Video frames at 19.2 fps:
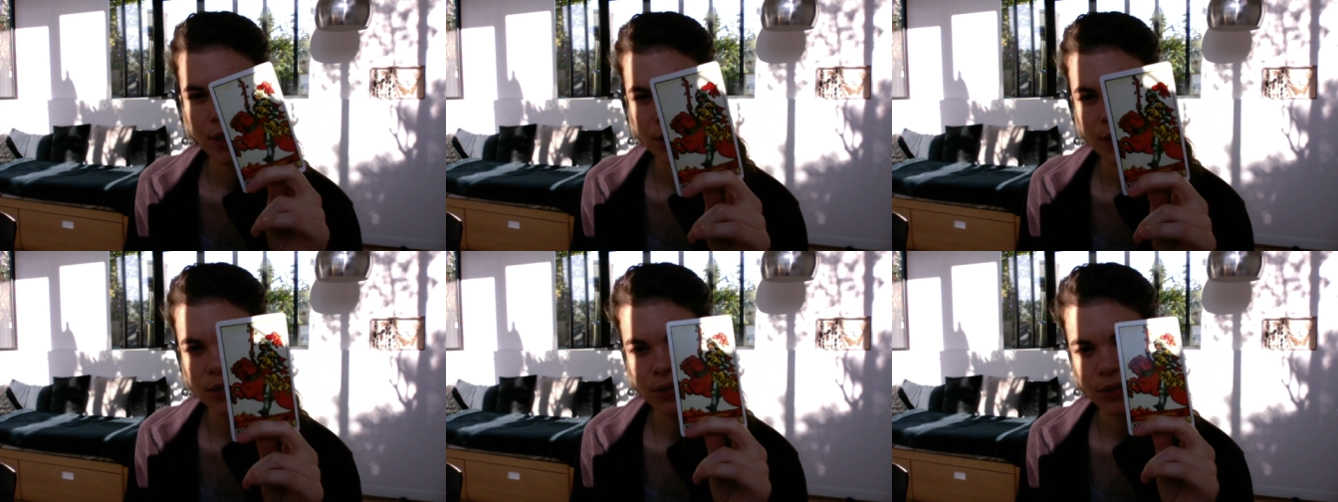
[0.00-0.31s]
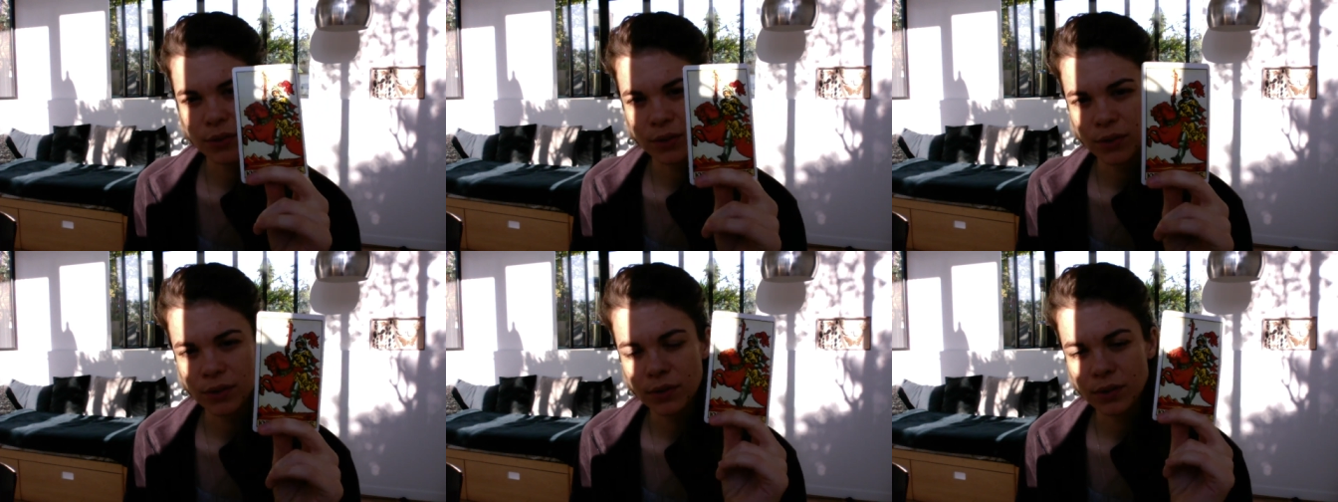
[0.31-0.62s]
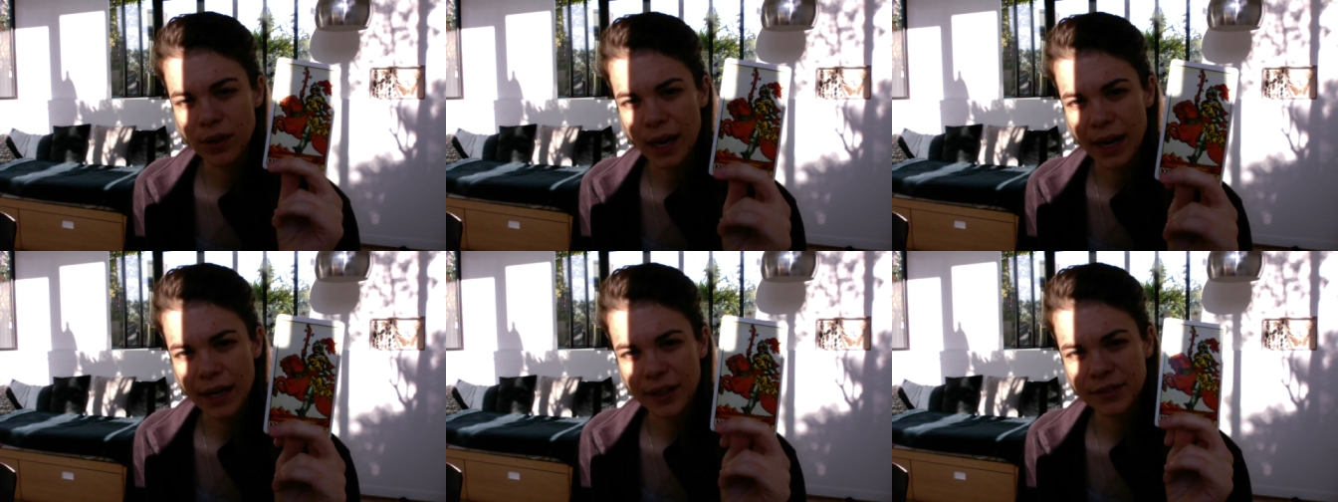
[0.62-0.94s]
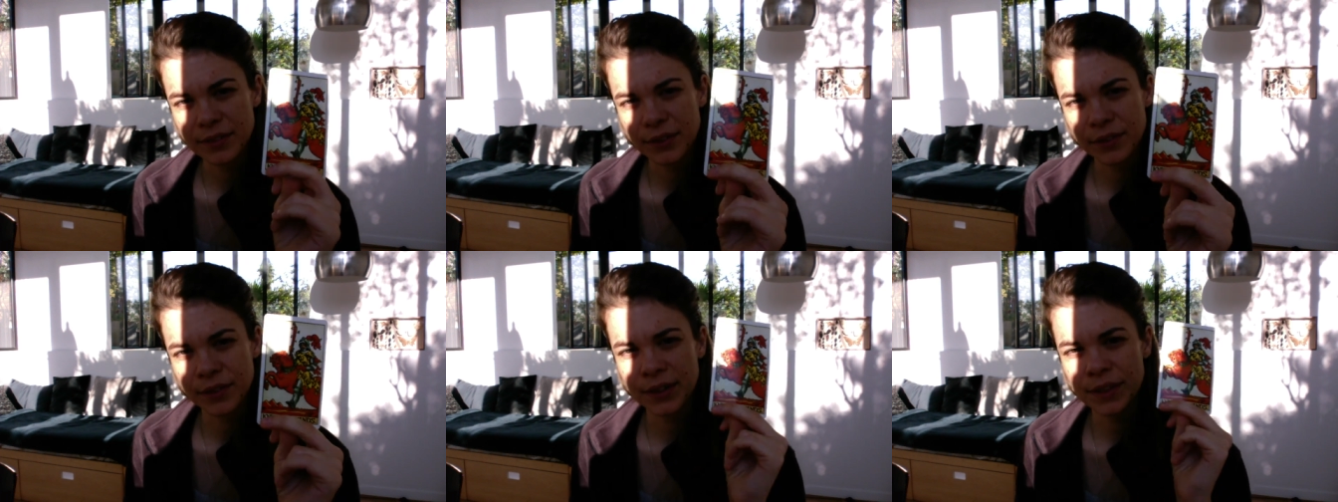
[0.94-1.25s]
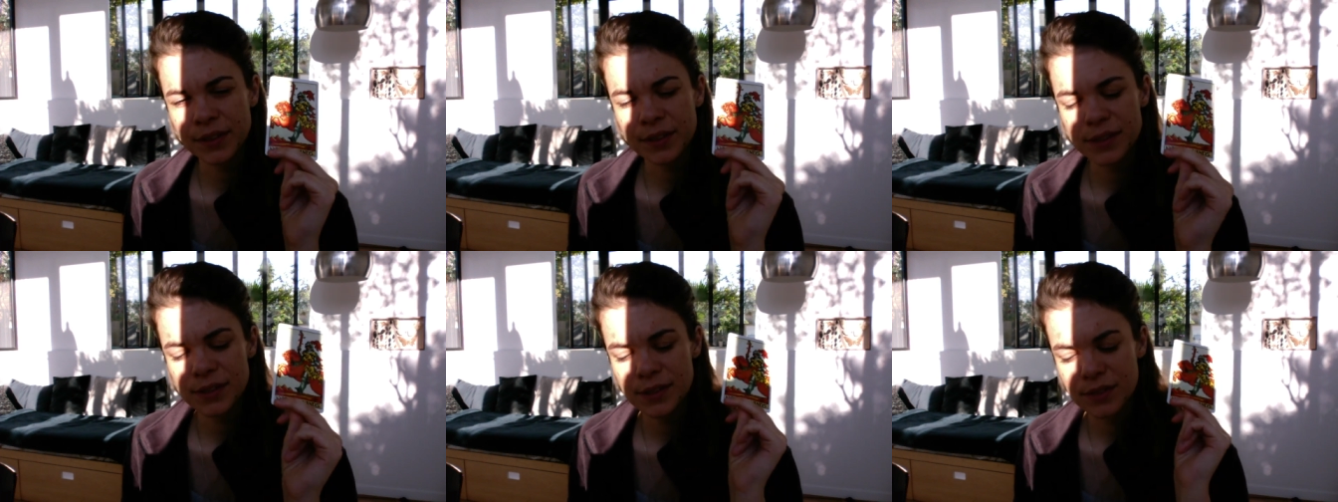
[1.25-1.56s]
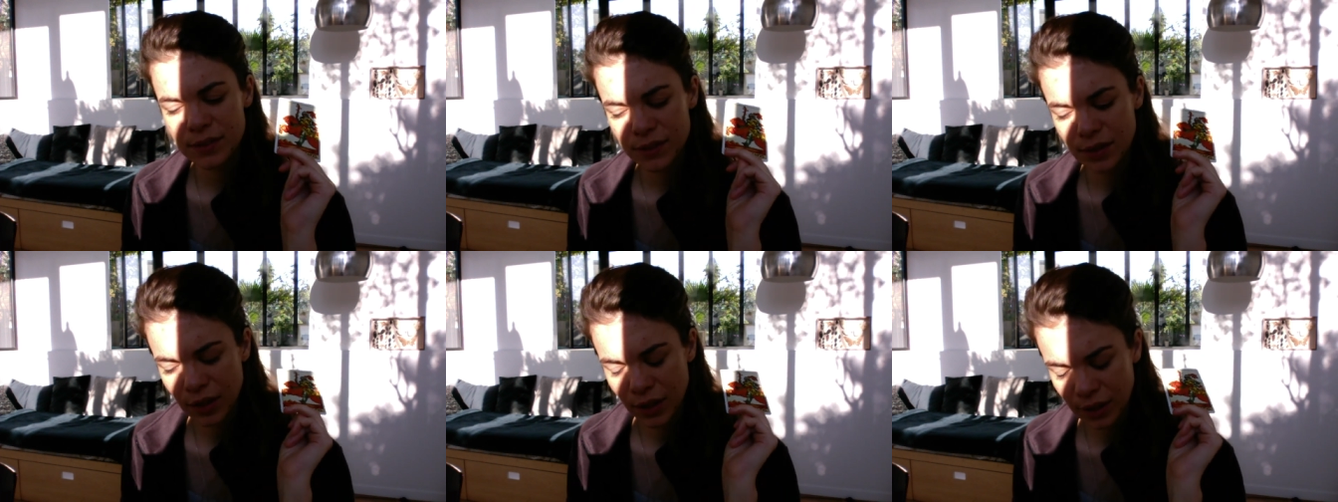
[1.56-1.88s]
so act on it
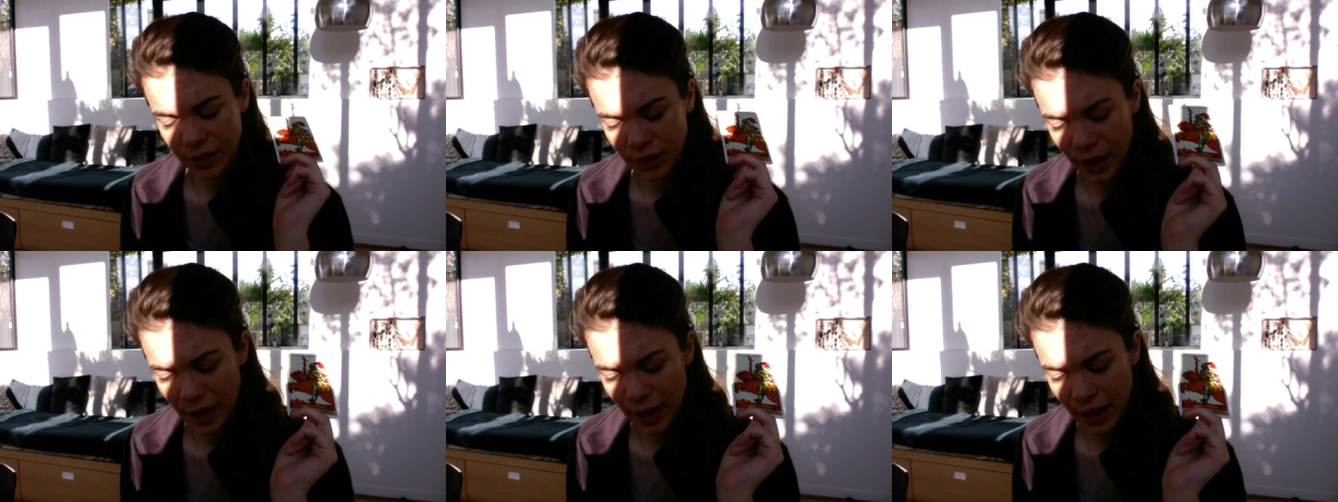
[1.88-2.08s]
uh,